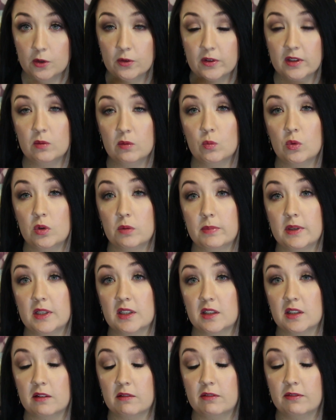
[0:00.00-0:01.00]
ingredient wouldn't be
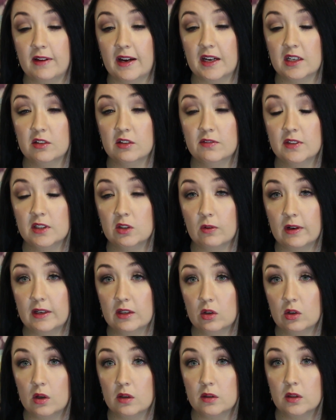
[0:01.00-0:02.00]
as effective as a
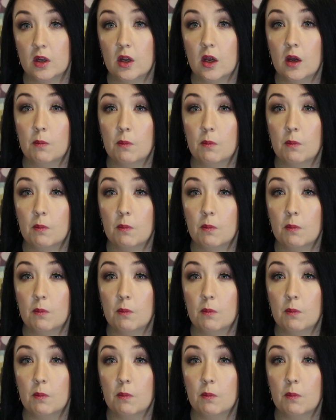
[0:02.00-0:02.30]
retinol,